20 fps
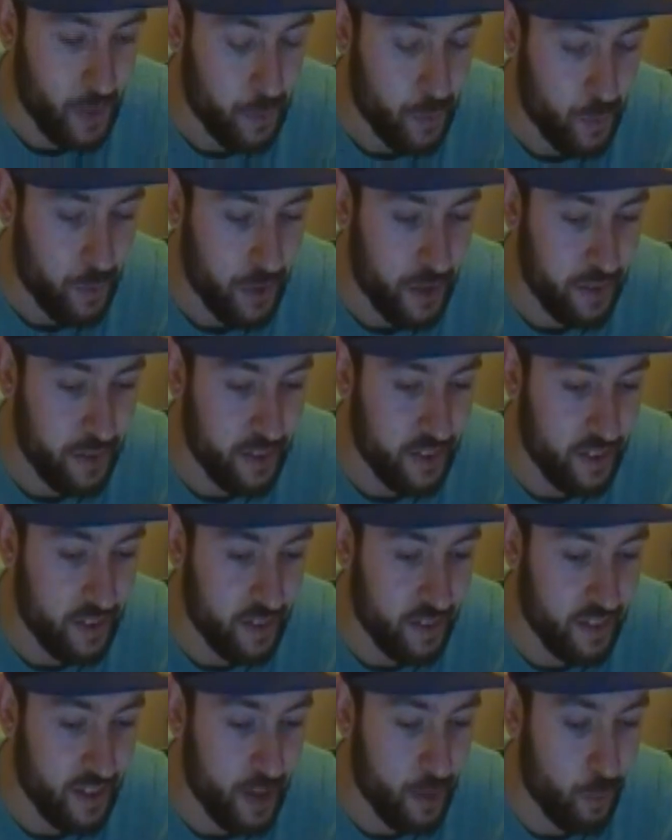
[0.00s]
I'm surprised he
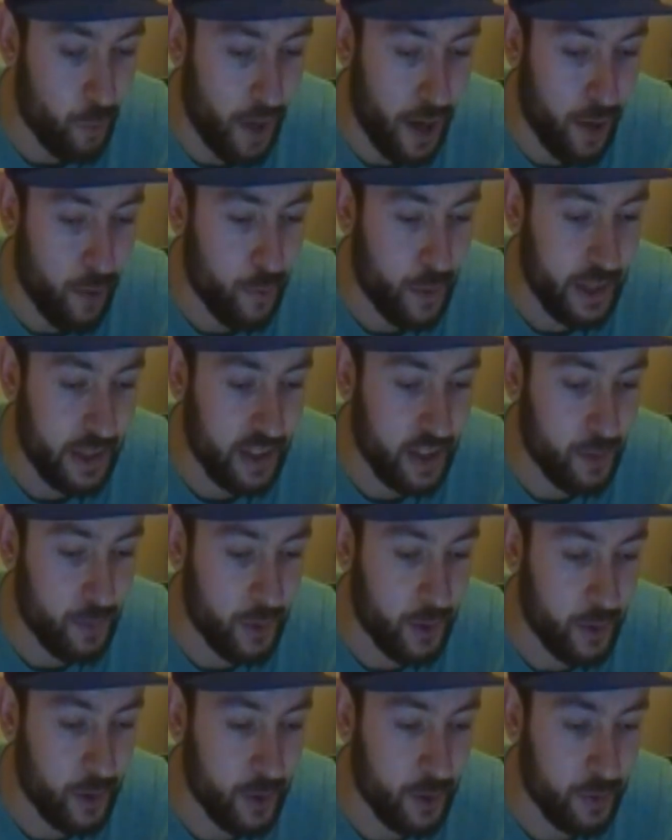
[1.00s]
doesn't say "wowie"
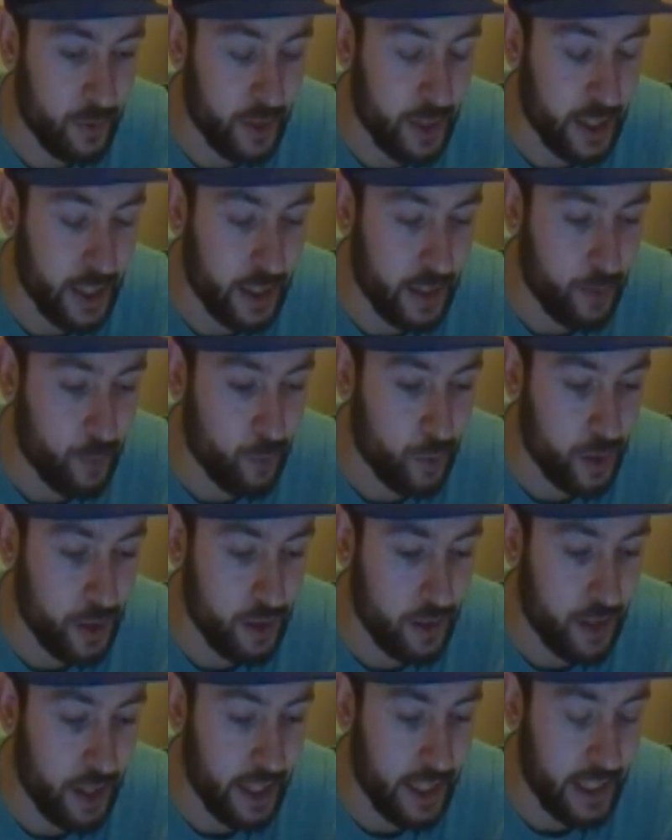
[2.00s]
anymore. Like,
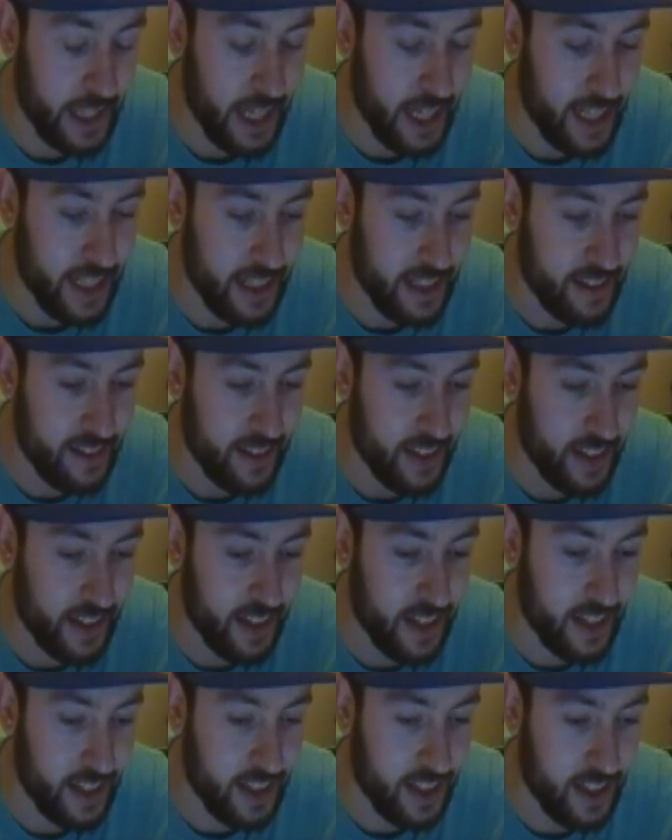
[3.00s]
what? I get it. It's like
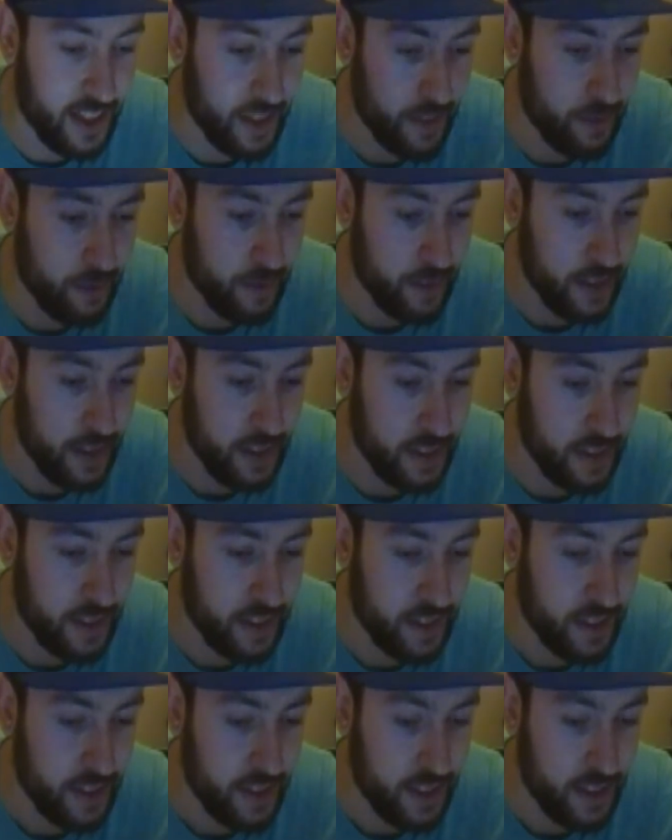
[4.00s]
an iconic
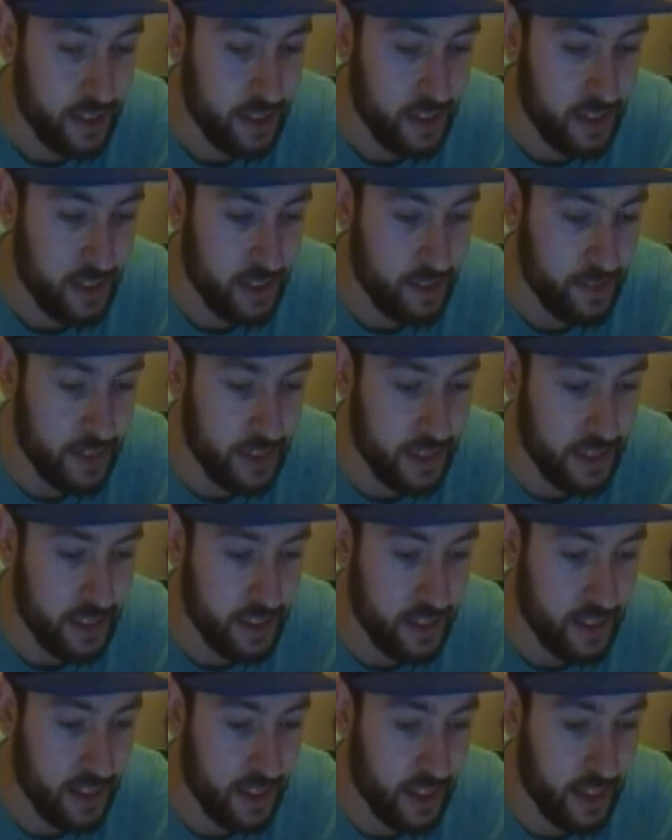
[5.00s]
phrase of
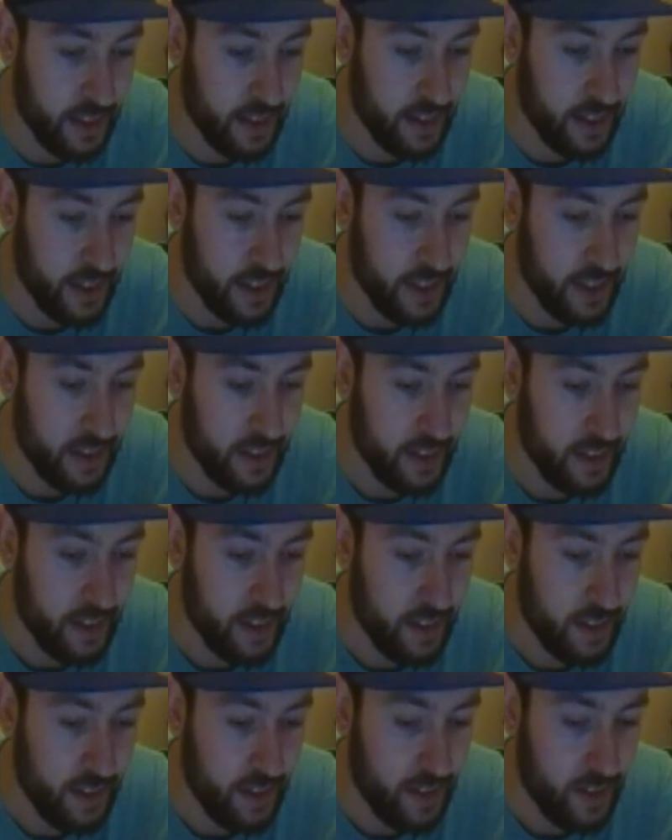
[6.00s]
his, and I think
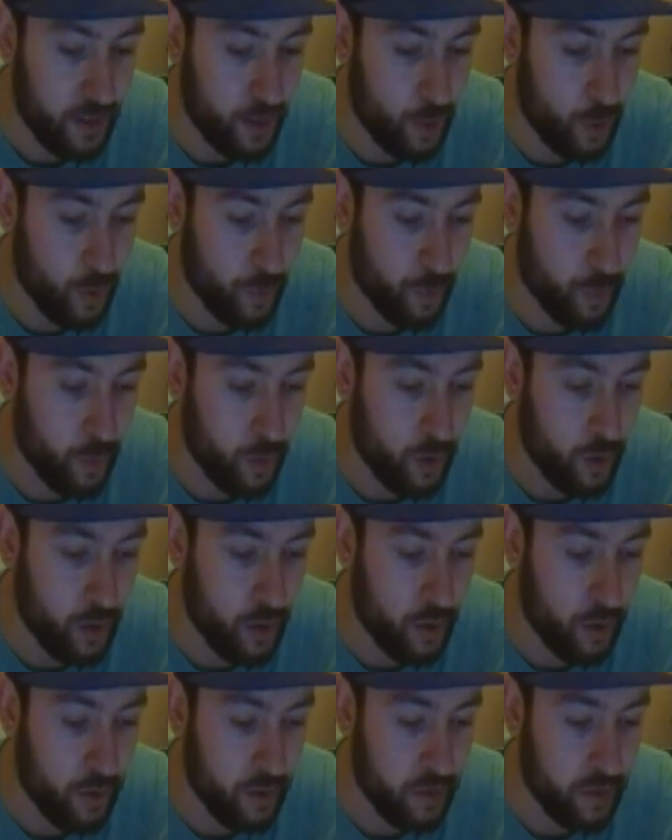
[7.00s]

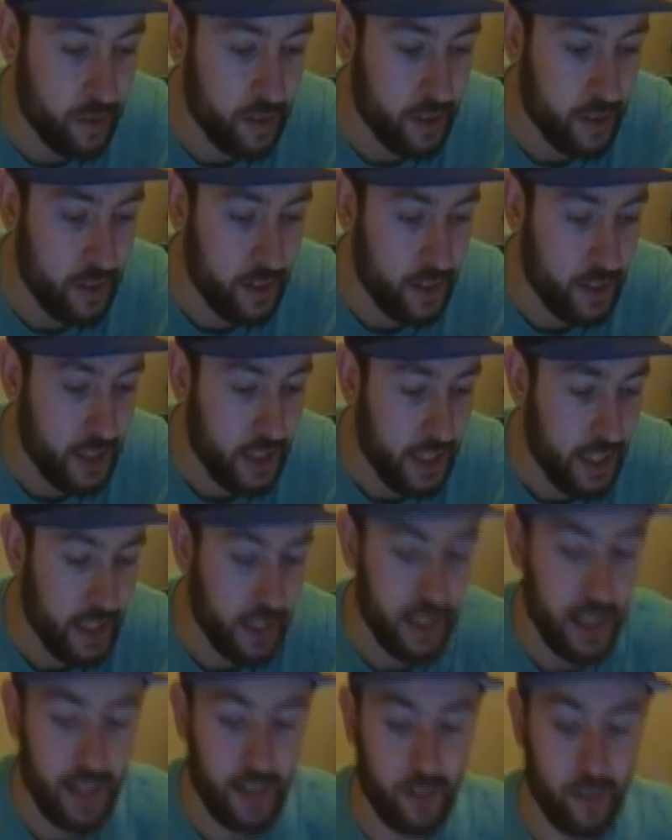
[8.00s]
overall,
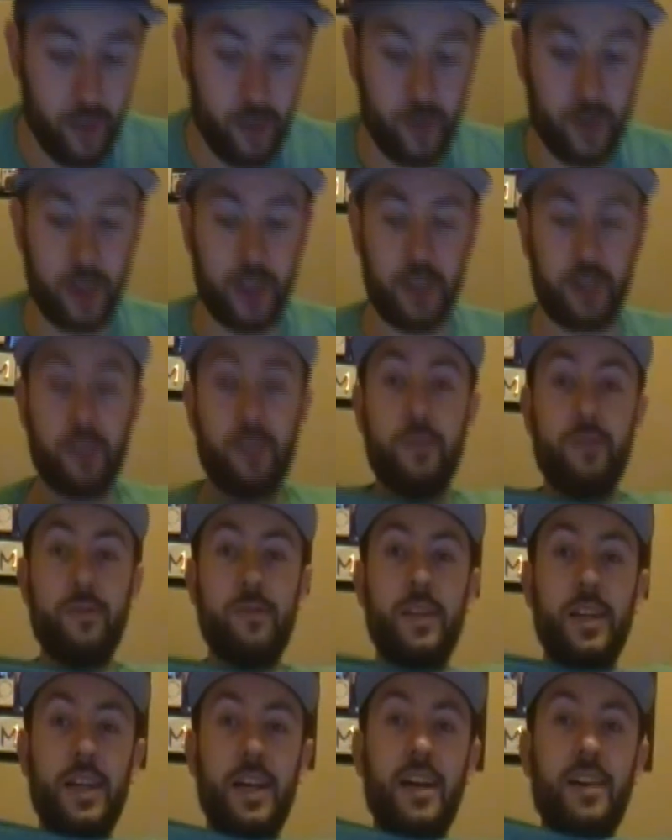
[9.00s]
yeah, that logo.
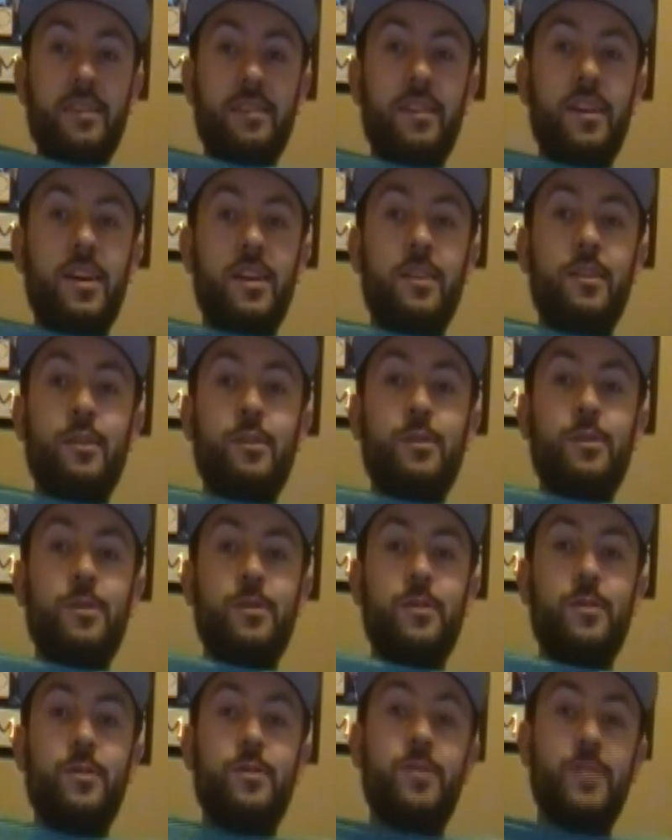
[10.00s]
Like, I love
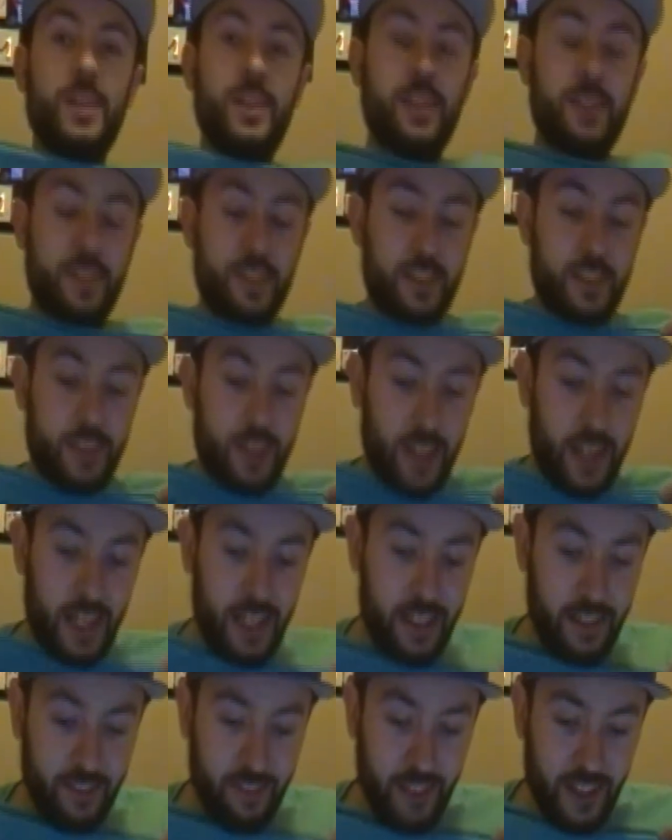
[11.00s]
this.
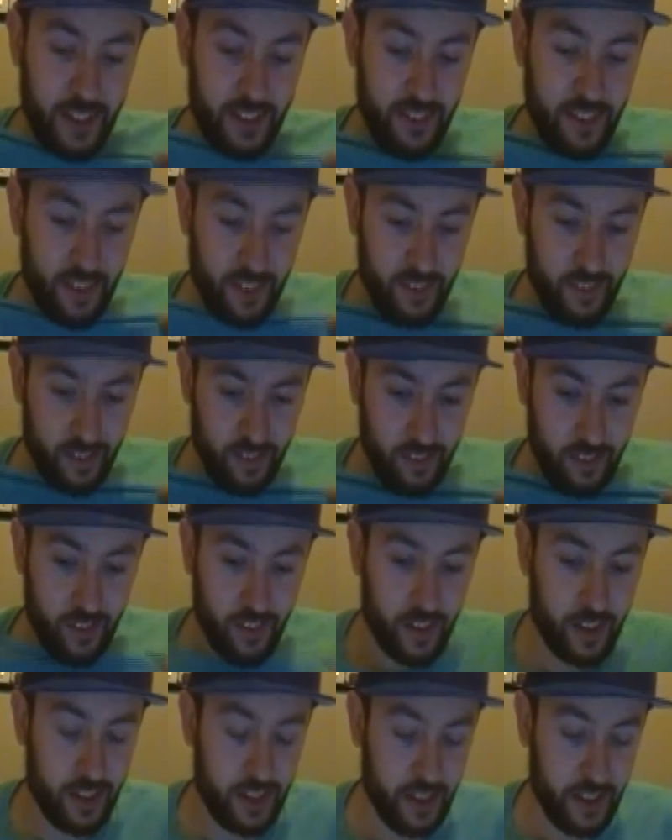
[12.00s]
I like this
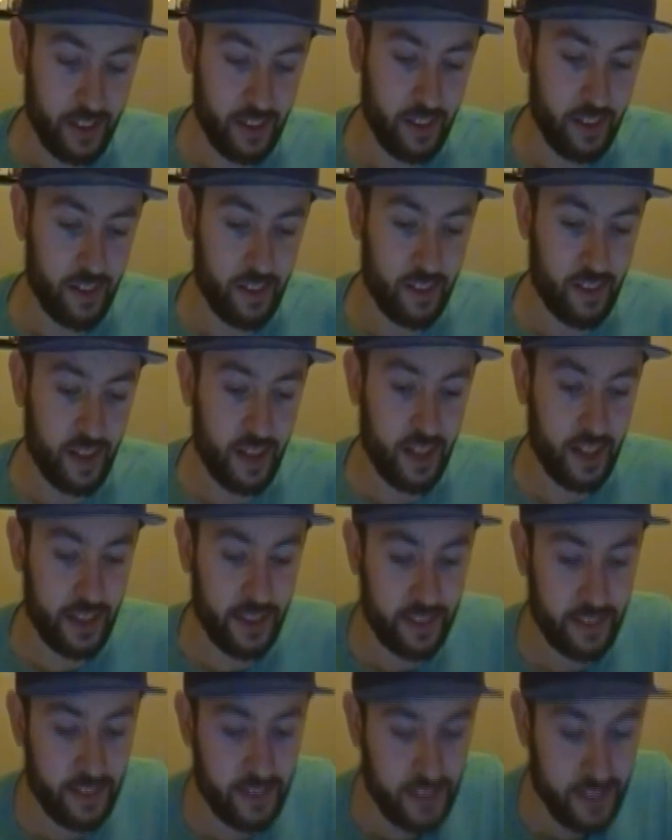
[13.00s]
look and the
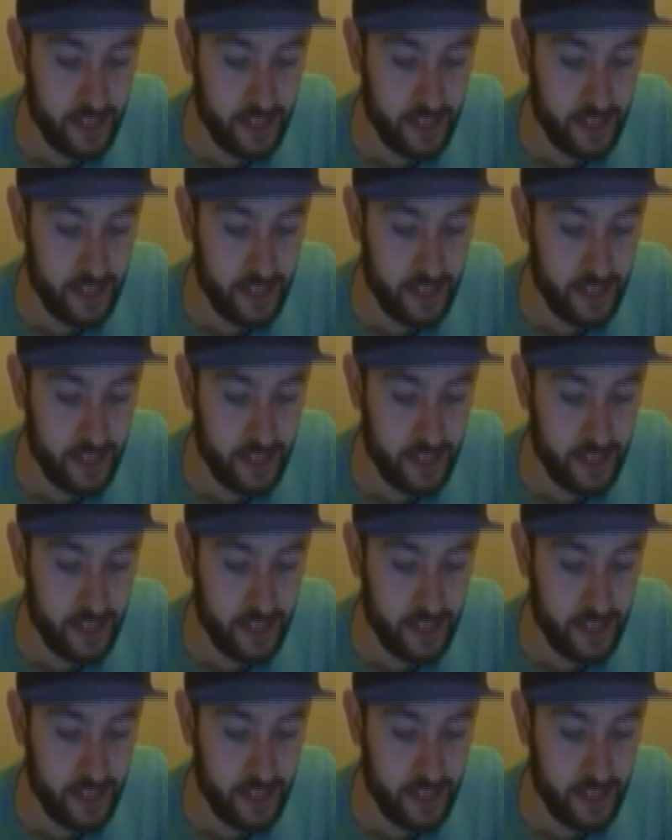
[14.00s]
design.